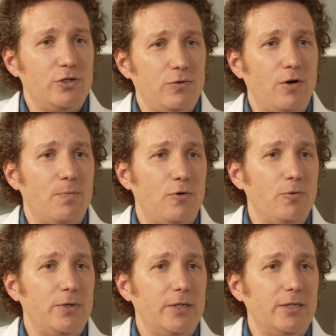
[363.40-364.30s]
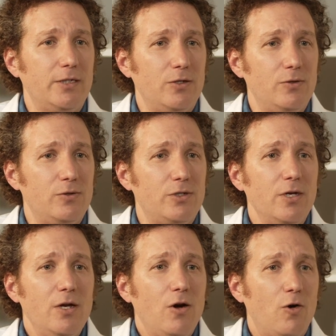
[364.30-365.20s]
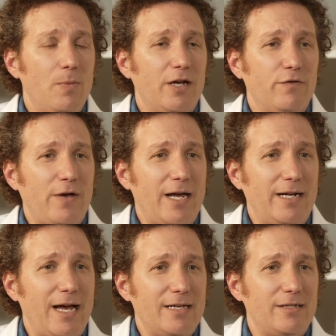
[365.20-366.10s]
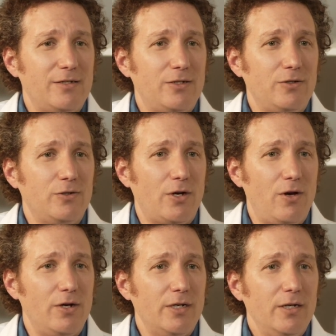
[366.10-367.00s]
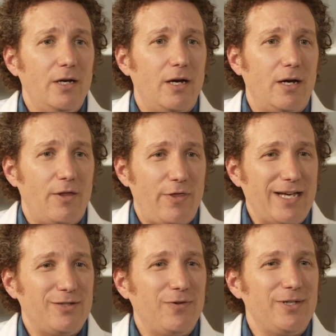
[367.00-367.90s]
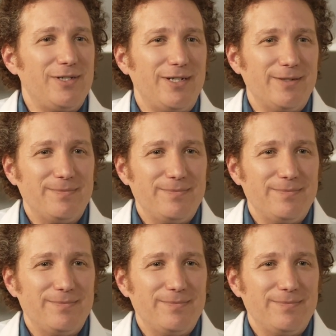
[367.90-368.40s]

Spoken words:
to appropriately use omega fatty acids in your dog. Thanks for listening.